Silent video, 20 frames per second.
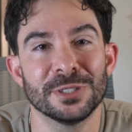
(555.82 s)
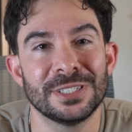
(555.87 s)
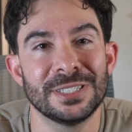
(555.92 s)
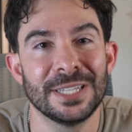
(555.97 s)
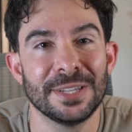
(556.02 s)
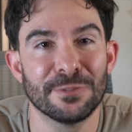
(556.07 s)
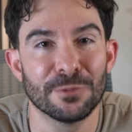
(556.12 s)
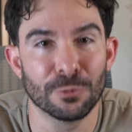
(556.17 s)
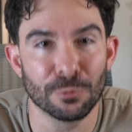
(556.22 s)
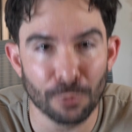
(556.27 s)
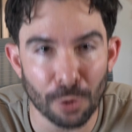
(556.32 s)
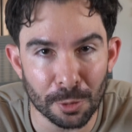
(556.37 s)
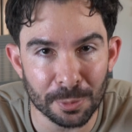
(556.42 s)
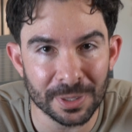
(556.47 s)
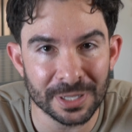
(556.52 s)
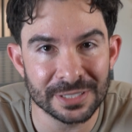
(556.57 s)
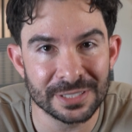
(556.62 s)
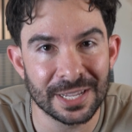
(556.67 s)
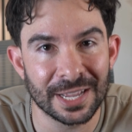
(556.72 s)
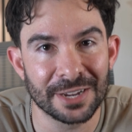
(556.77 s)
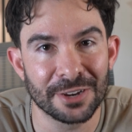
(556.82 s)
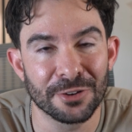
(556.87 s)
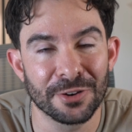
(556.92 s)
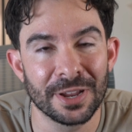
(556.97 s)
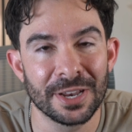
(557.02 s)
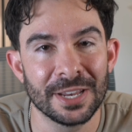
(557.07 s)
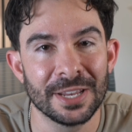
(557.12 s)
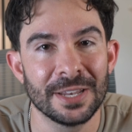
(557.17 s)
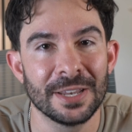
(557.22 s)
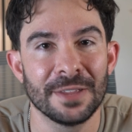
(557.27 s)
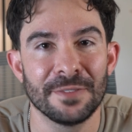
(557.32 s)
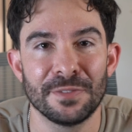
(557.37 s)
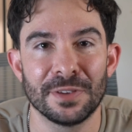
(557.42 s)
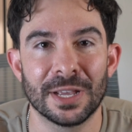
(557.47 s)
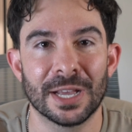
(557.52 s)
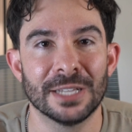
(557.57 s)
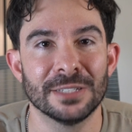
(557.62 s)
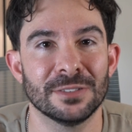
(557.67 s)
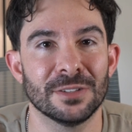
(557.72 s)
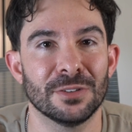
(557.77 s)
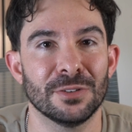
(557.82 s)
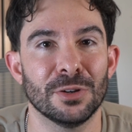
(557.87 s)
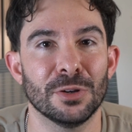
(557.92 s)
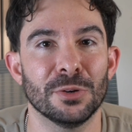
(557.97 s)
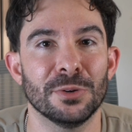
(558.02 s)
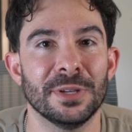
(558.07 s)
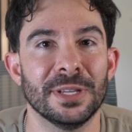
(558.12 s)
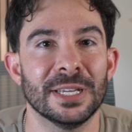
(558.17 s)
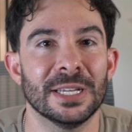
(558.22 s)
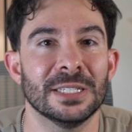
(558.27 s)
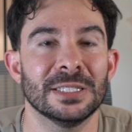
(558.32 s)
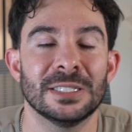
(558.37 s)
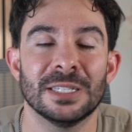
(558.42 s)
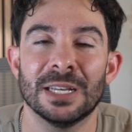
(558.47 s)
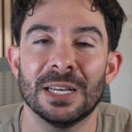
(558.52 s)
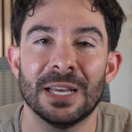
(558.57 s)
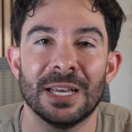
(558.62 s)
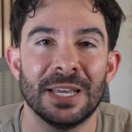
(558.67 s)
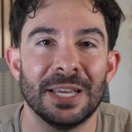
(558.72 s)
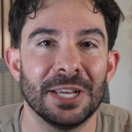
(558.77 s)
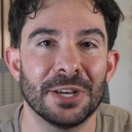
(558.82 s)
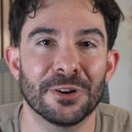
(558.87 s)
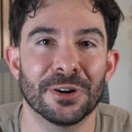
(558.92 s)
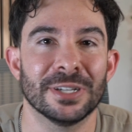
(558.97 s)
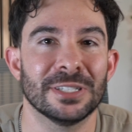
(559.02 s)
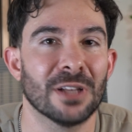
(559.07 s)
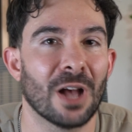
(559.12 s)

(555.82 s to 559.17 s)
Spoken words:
Steven Robles had created. If you guys don't know who he is, he creates